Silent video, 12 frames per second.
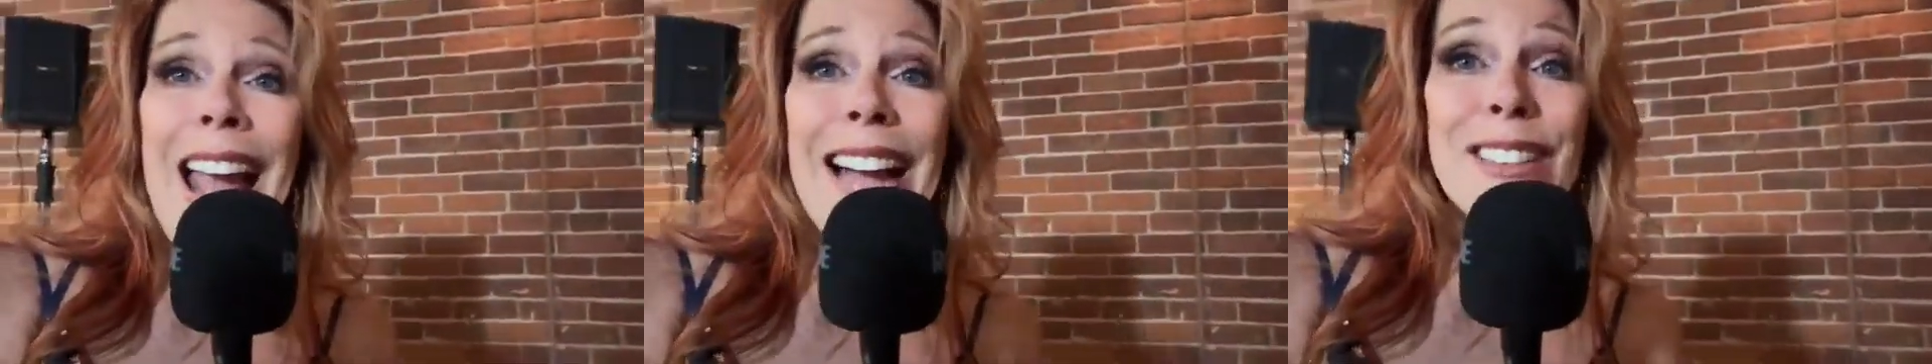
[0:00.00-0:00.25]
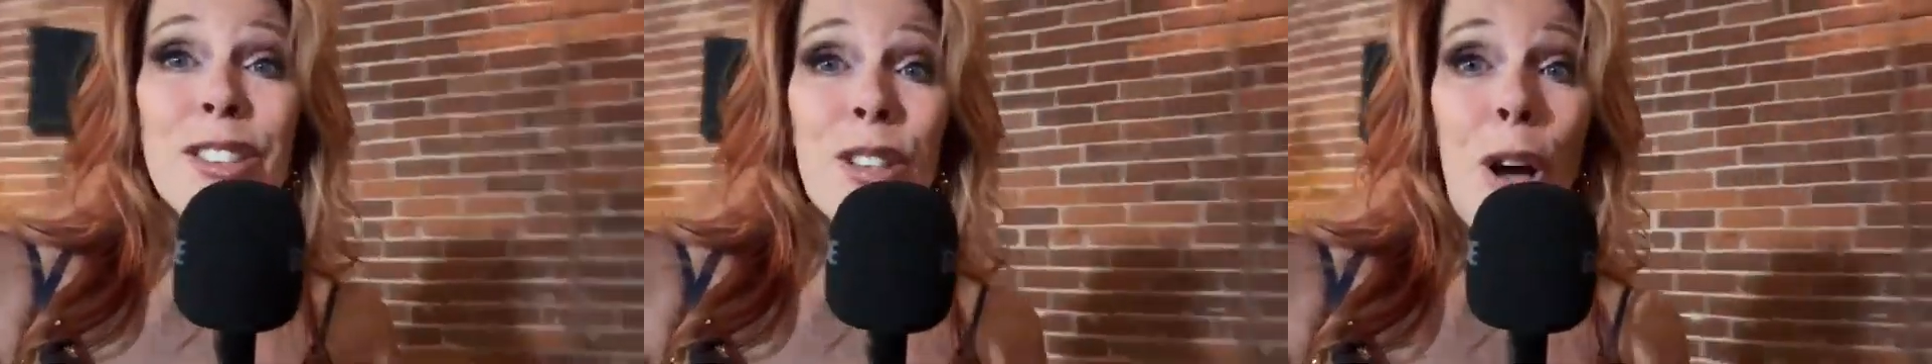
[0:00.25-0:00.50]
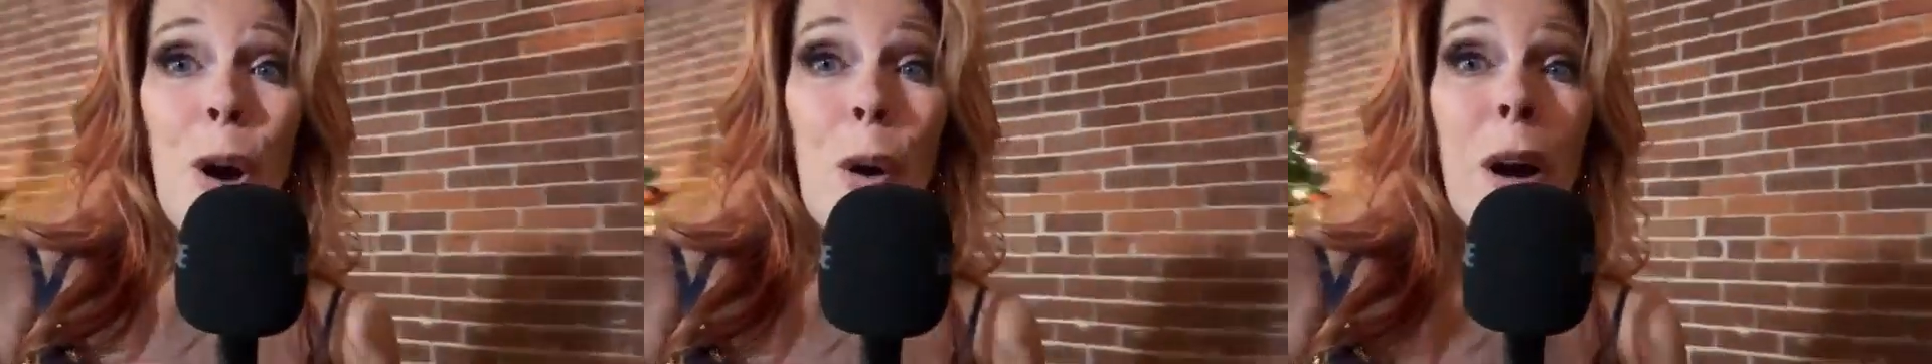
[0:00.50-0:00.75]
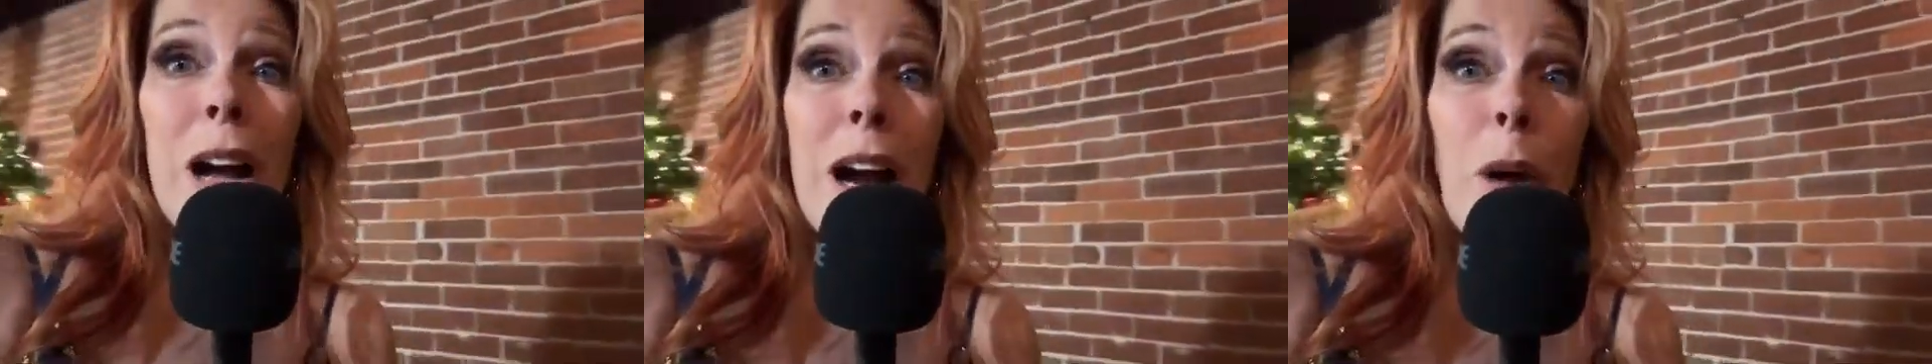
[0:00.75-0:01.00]
And
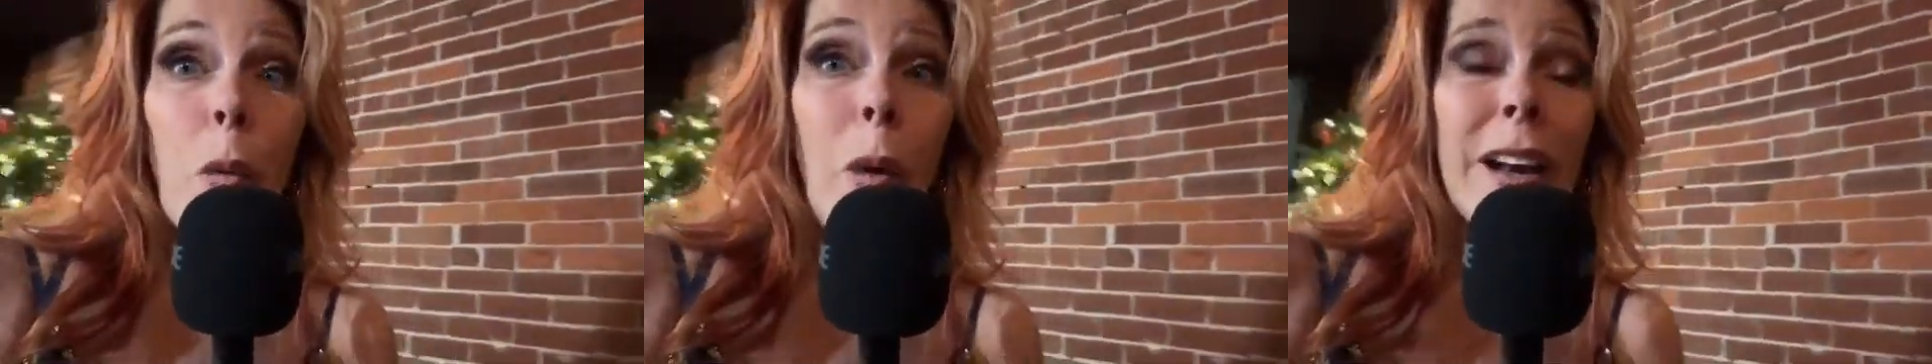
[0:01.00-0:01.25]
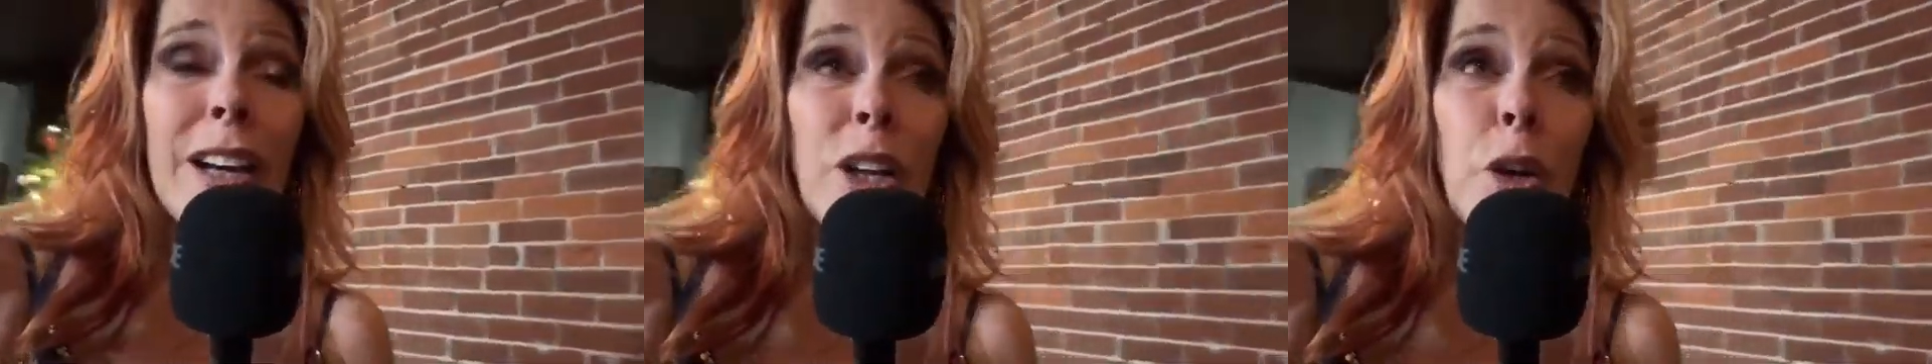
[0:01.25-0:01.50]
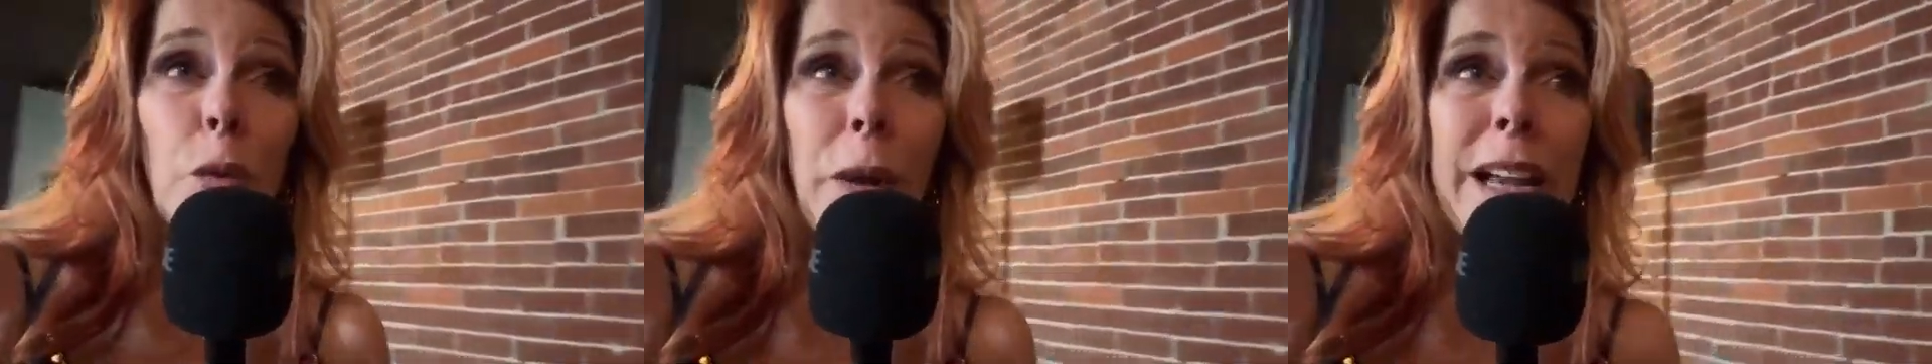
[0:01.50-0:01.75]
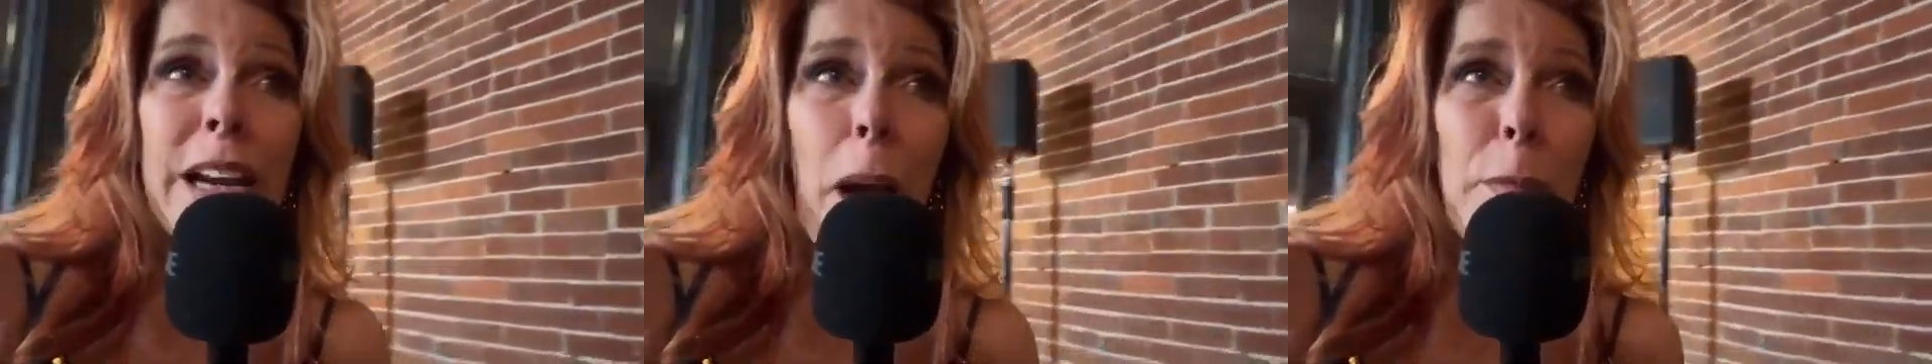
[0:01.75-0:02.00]
so, what a
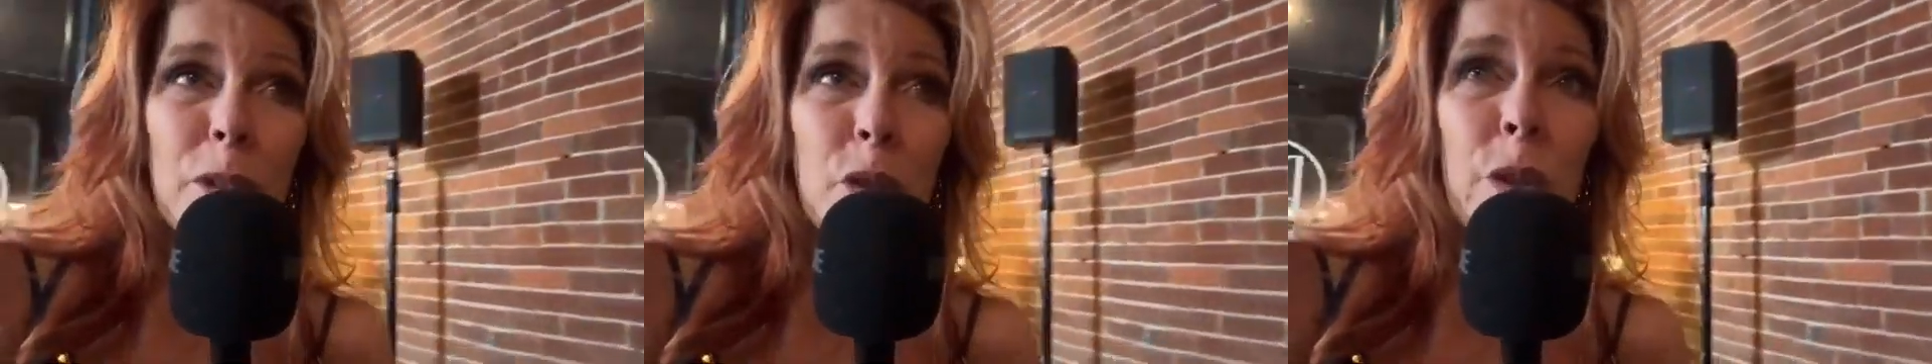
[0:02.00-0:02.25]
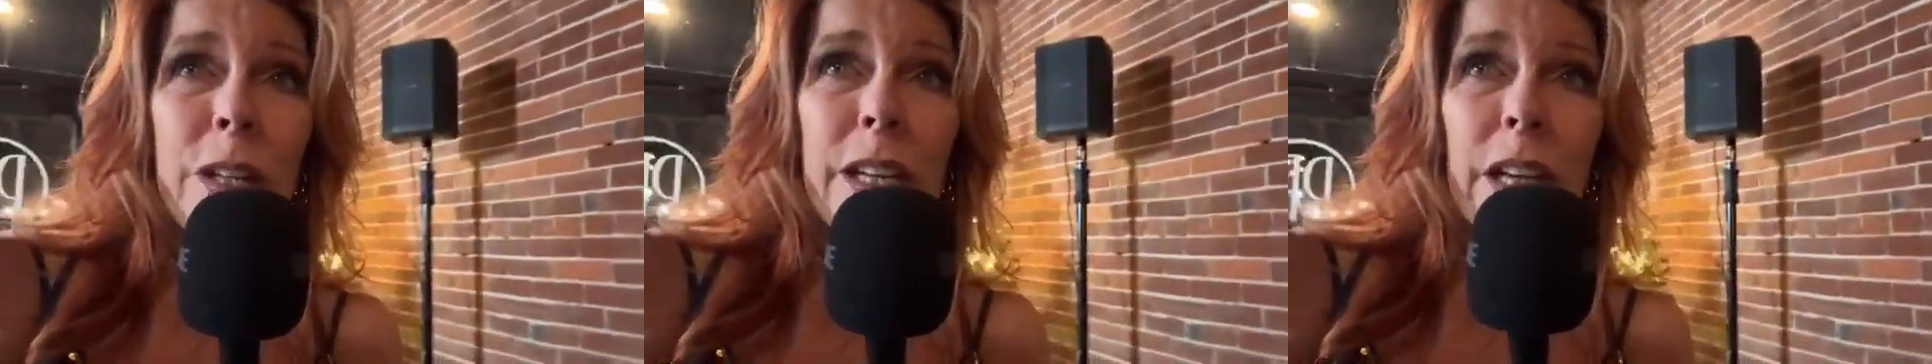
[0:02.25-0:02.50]
great opportunity